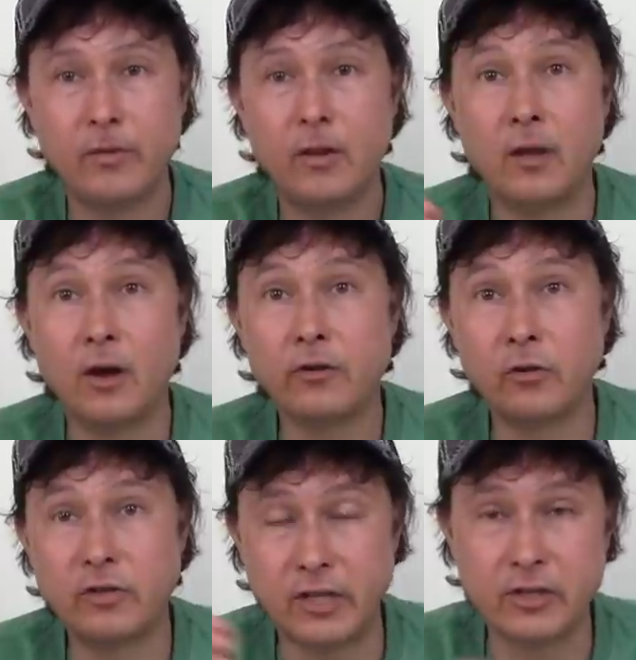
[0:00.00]
it
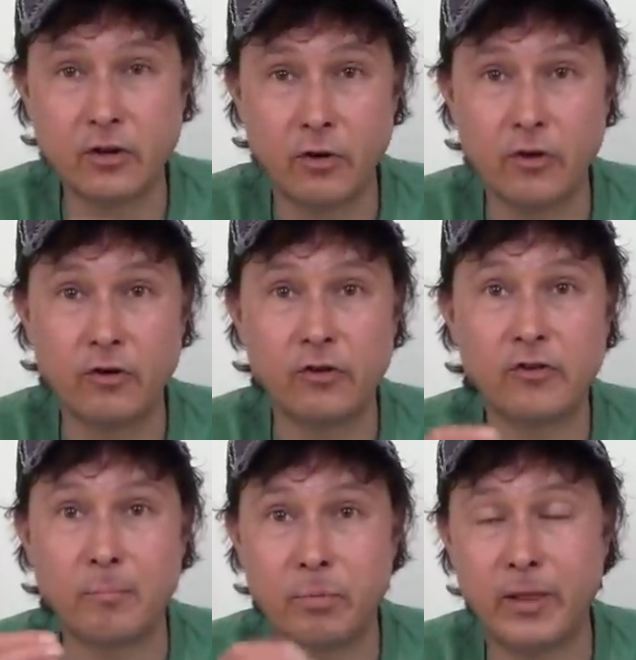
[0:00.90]
also discourages
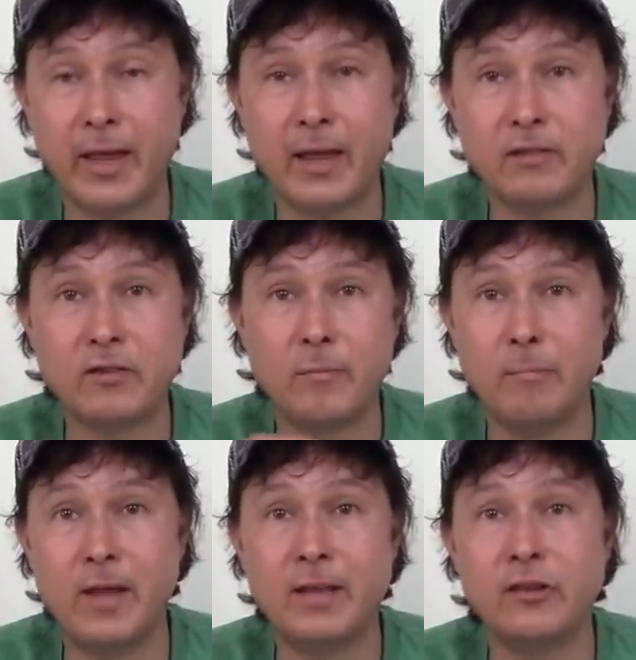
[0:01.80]
the plant to
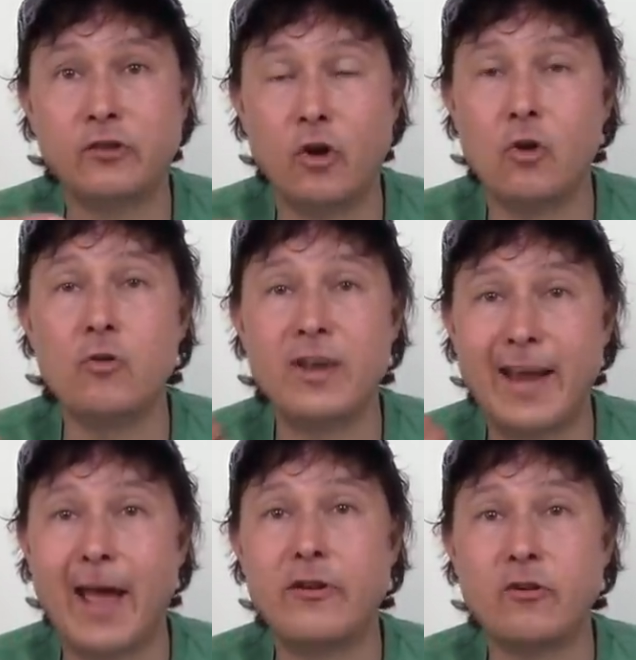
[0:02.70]
make its own
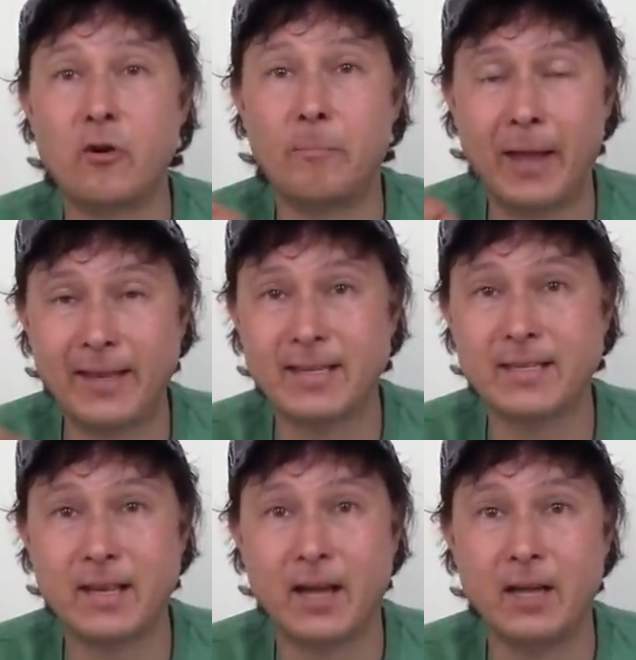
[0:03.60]
natural
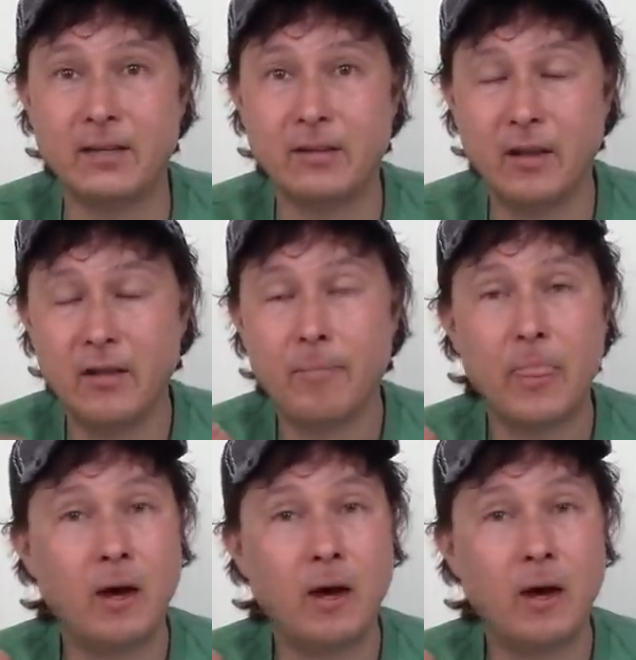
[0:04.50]
pesticides. A